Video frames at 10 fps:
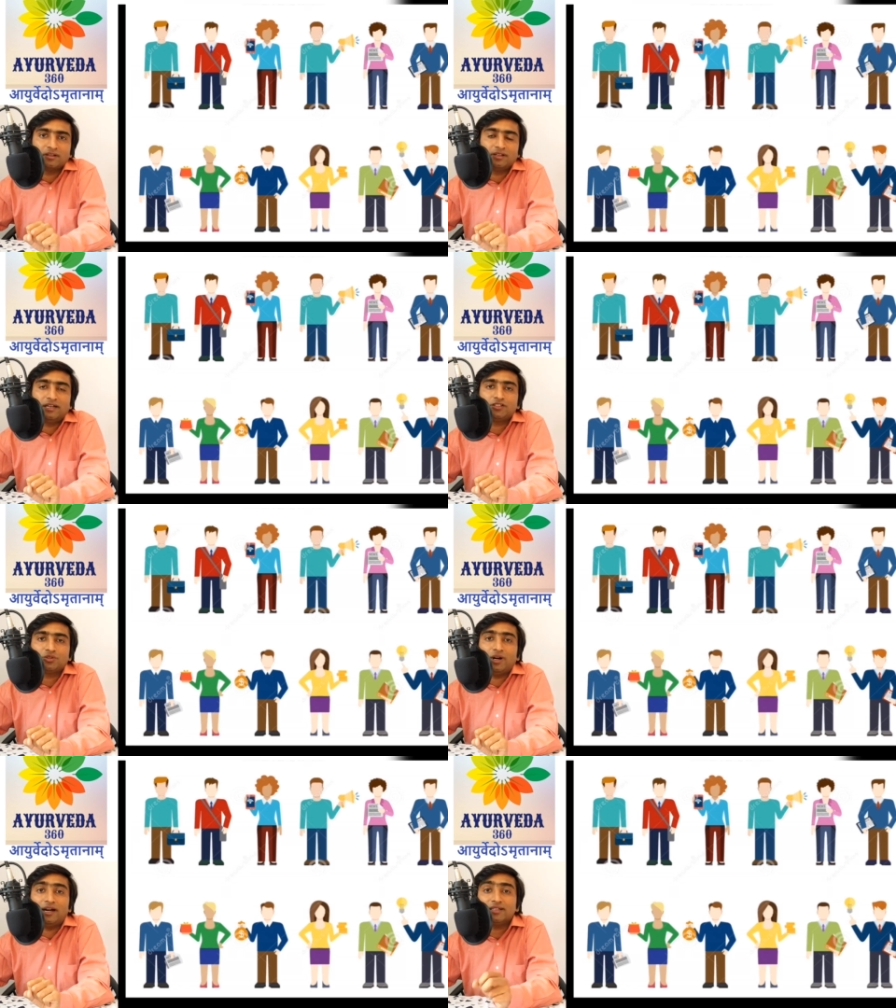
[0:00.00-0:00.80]
That is
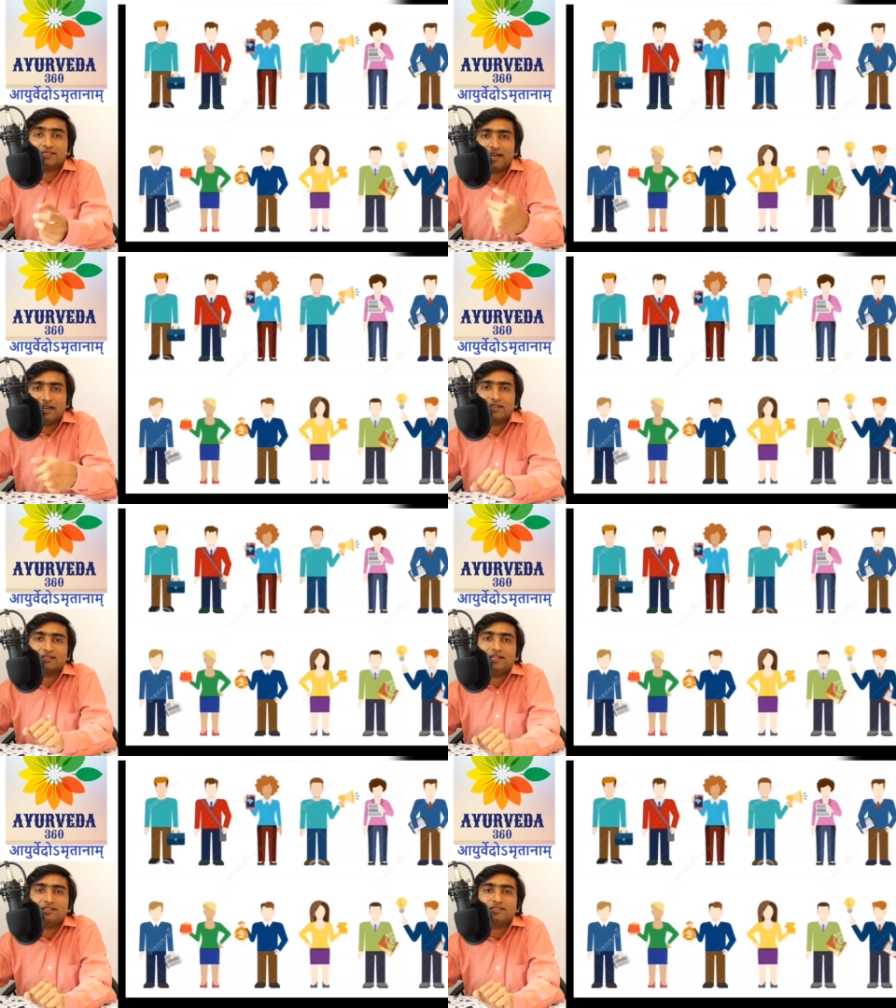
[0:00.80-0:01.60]
to understand our
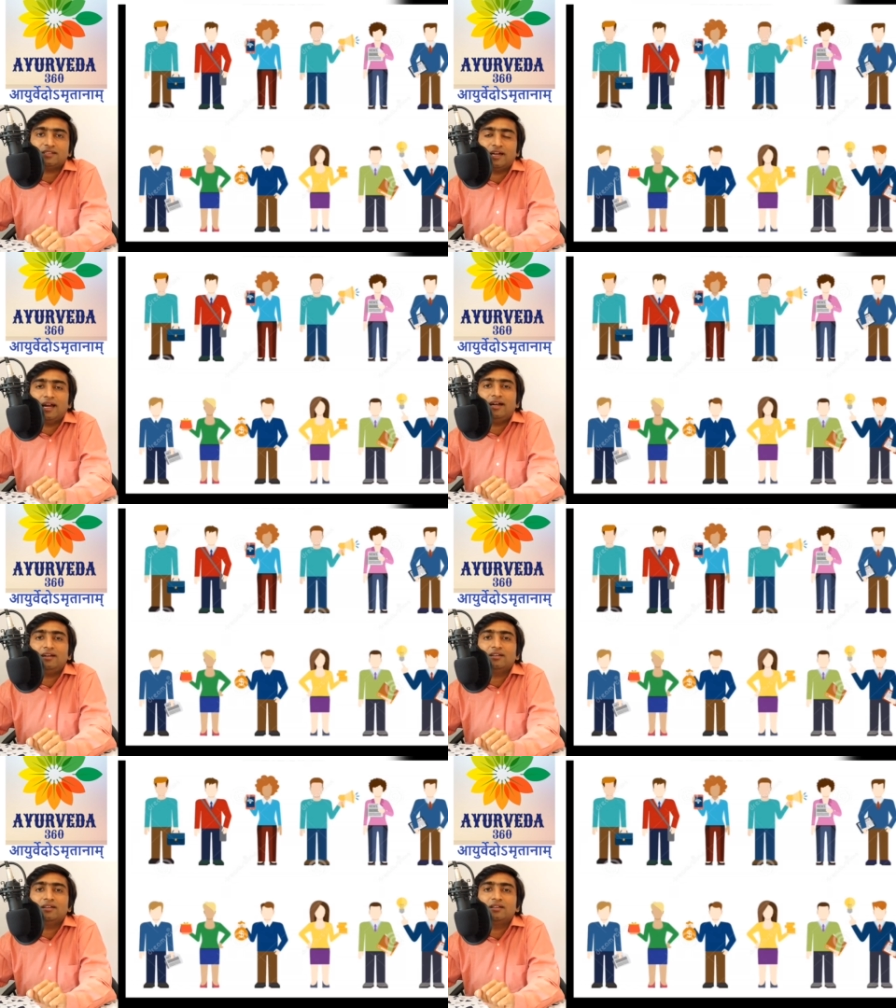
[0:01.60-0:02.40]
science and